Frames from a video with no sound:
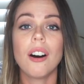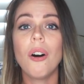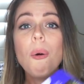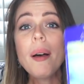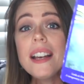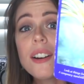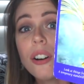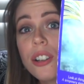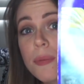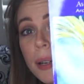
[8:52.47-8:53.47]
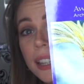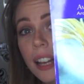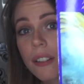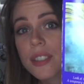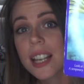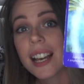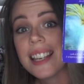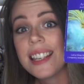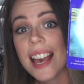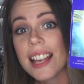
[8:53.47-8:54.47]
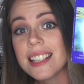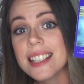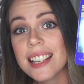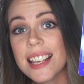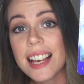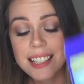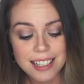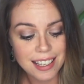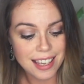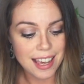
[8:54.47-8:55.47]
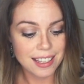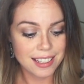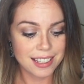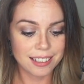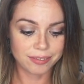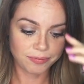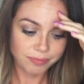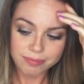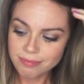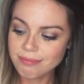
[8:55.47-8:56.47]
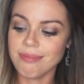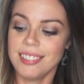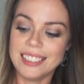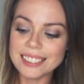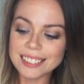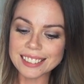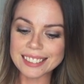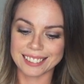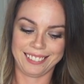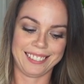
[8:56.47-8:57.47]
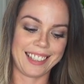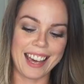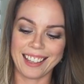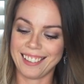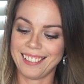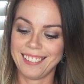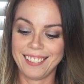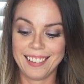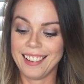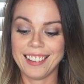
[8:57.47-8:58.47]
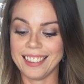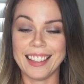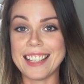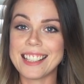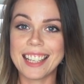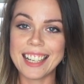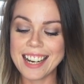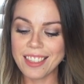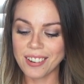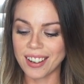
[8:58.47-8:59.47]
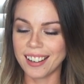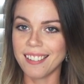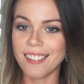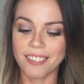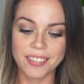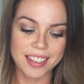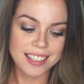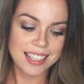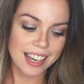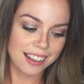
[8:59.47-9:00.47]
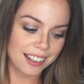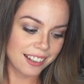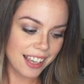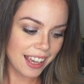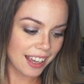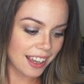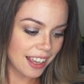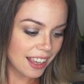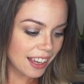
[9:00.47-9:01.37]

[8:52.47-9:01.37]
Oh my gosh, my loves. Yes, yes, yes. Oh, okay. Let's get another one from this deck. Okay.